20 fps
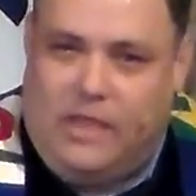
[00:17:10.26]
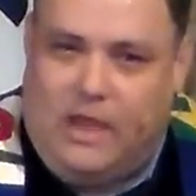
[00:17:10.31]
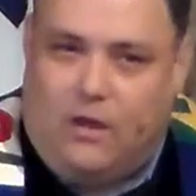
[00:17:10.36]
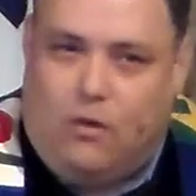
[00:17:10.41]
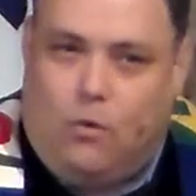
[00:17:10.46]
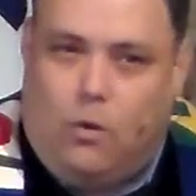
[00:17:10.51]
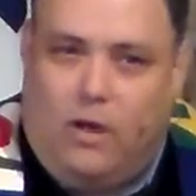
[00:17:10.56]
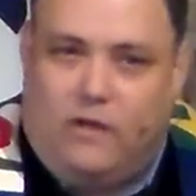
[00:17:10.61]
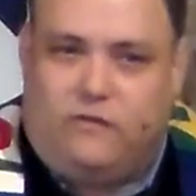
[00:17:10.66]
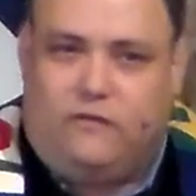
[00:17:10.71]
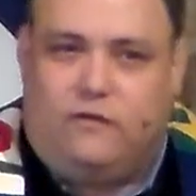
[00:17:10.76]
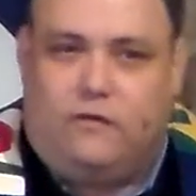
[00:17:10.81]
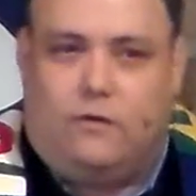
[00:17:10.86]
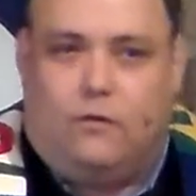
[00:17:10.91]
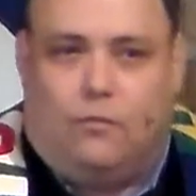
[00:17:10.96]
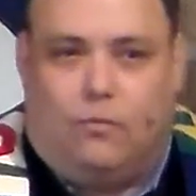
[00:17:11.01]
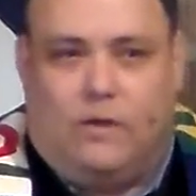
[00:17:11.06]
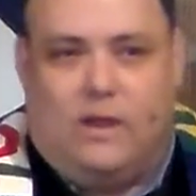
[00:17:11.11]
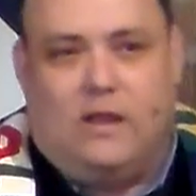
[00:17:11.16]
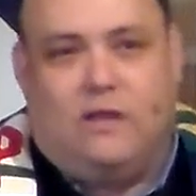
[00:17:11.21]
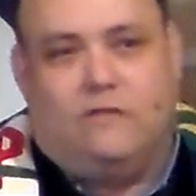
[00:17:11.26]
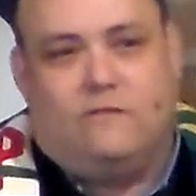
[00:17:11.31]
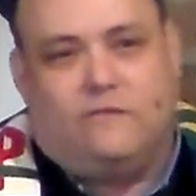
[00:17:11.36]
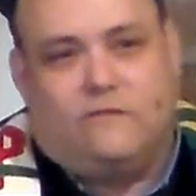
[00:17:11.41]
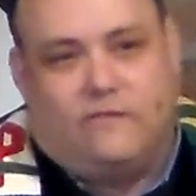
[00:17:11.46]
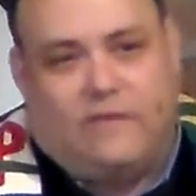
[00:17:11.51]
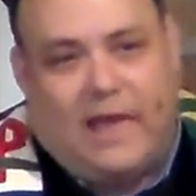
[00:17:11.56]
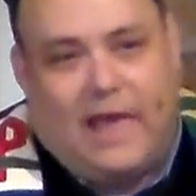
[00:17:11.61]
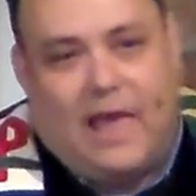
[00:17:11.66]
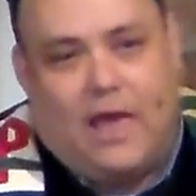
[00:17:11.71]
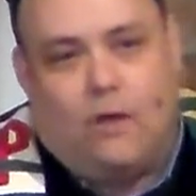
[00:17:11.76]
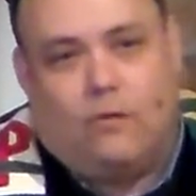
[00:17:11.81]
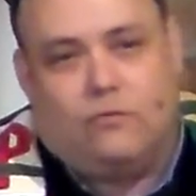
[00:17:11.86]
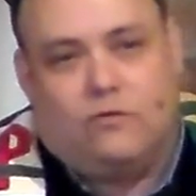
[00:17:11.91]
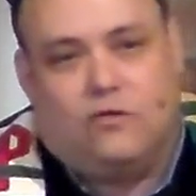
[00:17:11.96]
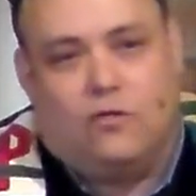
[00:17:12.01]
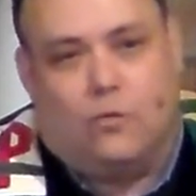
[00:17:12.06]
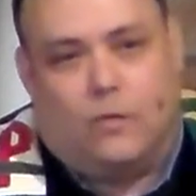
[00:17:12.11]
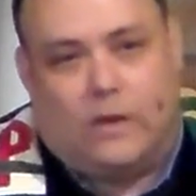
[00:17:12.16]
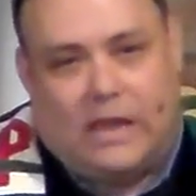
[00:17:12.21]
And that question rings
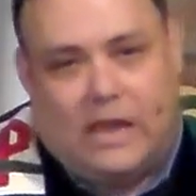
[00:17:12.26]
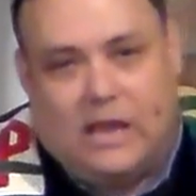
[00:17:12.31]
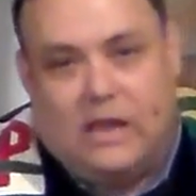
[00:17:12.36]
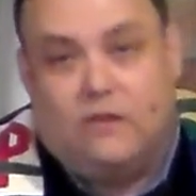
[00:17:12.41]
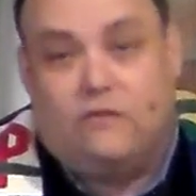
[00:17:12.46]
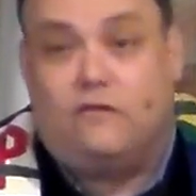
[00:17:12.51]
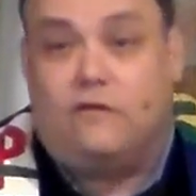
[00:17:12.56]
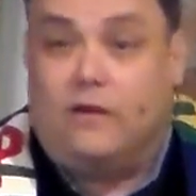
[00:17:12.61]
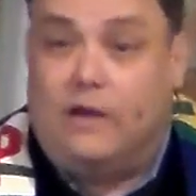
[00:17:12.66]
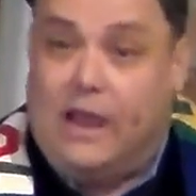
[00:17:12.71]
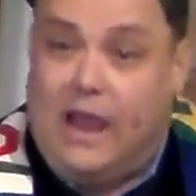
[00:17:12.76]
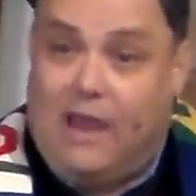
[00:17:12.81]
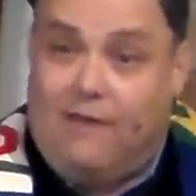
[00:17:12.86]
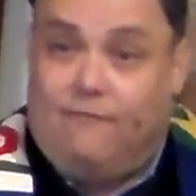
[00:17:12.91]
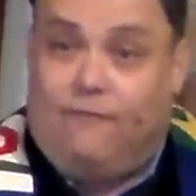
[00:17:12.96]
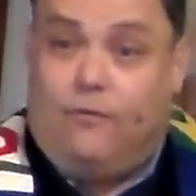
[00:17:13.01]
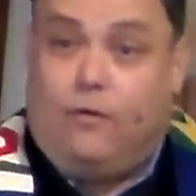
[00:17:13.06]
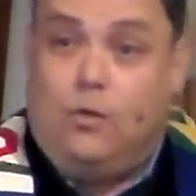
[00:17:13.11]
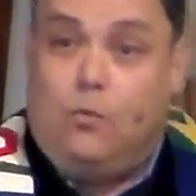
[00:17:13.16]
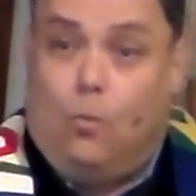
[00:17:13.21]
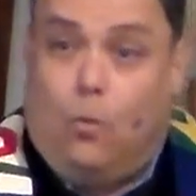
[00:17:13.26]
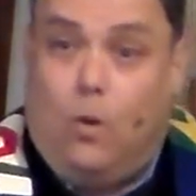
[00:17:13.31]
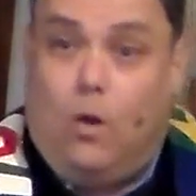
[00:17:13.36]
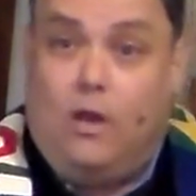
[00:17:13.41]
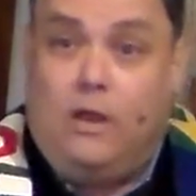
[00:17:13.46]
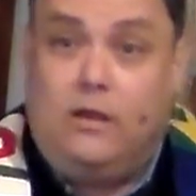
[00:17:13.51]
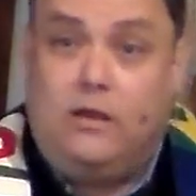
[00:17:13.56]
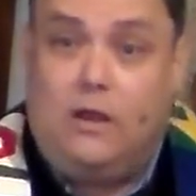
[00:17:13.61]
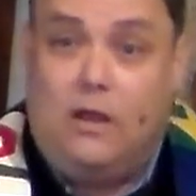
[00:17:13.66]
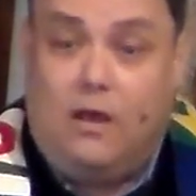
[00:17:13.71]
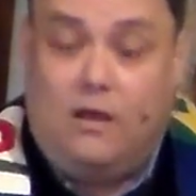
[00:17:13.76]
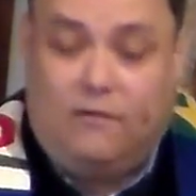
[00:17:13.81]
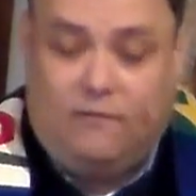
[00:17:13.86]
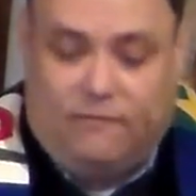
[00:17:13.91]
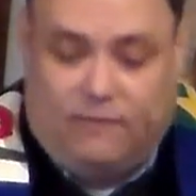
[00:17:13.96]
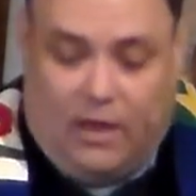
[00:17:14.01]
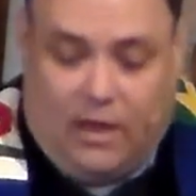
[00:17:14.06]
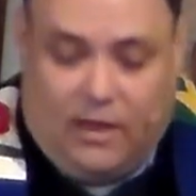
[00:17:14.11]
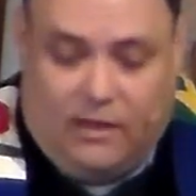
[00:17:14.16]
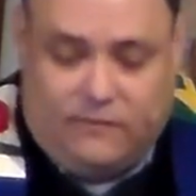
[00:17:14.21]
down to each and every one
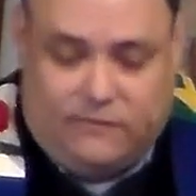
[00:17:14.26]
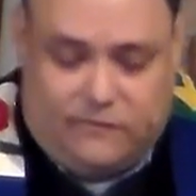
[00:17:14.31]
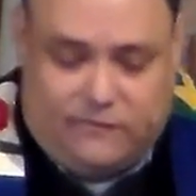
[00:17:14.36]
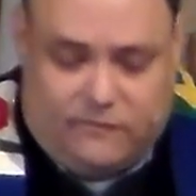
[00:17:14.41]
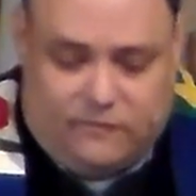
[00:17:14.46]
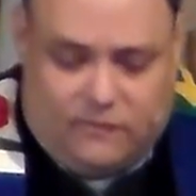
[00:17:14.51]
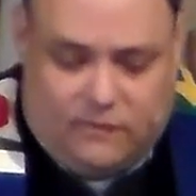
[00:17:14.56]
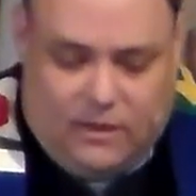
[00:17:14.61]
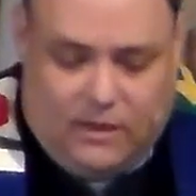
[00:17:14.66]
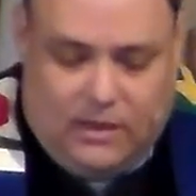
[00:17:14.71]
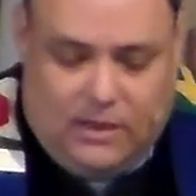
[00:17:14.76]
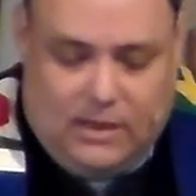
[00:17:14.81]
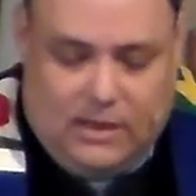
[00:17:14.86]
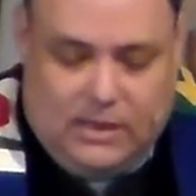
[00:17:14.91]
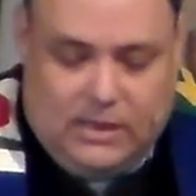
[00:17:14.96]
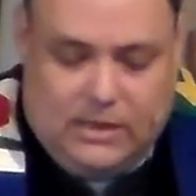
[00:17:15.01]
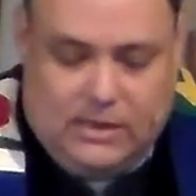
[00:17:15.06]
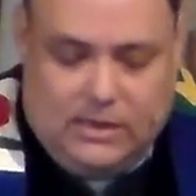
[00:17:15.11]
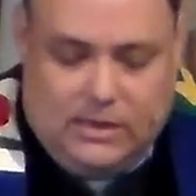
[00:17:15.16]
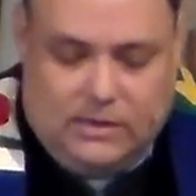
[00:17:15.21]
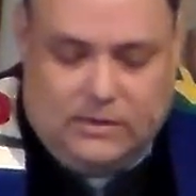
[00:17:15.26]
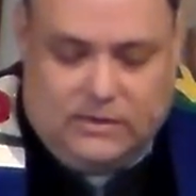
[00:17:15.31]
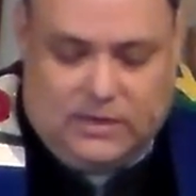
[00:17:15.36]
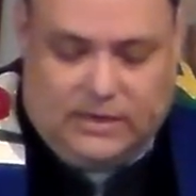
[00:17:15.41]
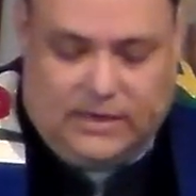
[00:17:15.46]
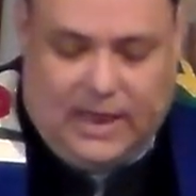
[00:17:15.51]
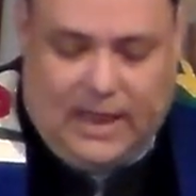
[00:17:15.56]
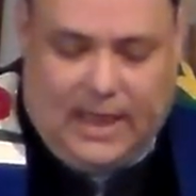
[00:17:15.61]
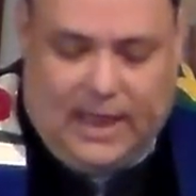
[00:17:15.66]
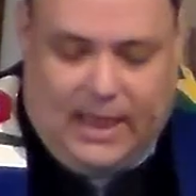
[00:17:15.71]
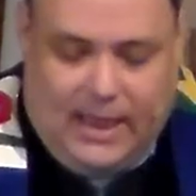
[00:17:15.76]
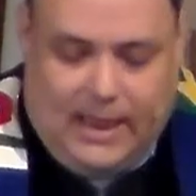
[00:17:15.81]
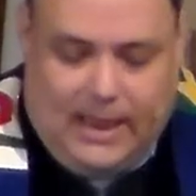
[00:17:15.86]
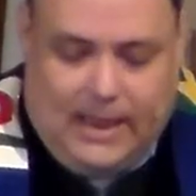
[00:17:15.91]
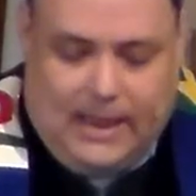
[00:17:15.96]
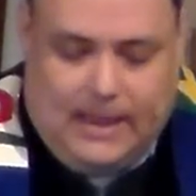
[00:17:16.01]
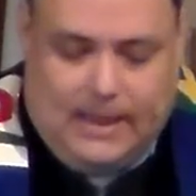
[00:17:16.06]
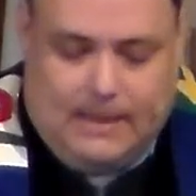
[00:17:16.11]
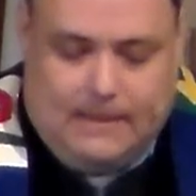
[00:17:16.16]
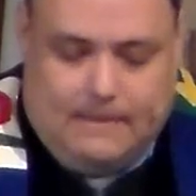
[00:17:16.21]
of us
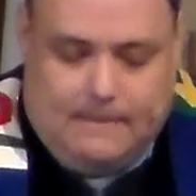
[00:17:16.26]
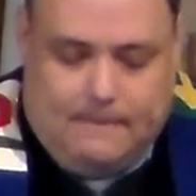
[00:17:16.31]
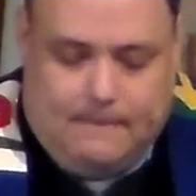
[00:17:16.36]
today.